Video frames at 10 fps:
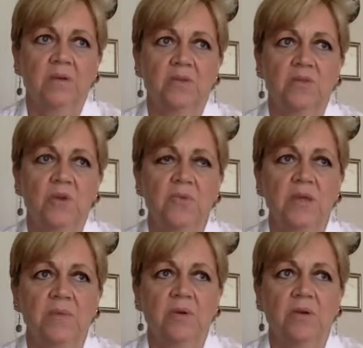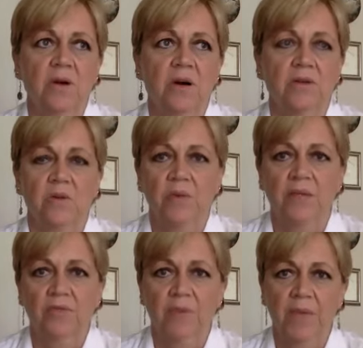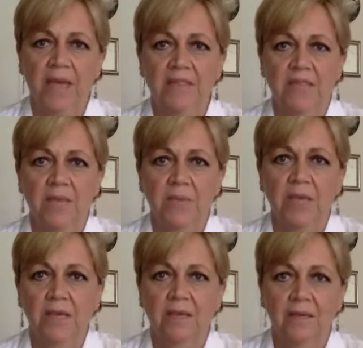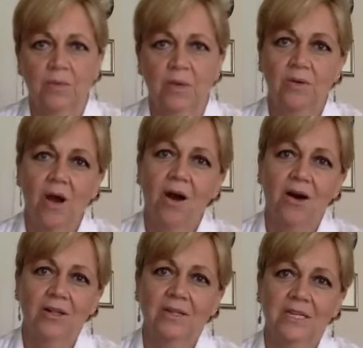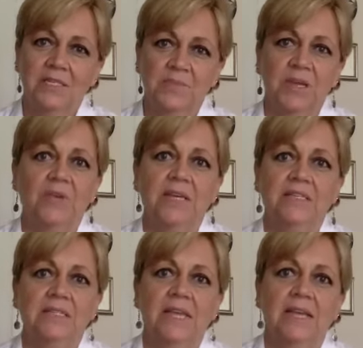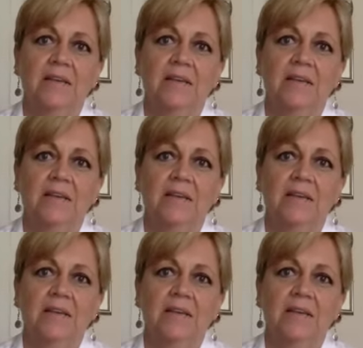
Globally, we're all going through a pandemic. We are all experiencing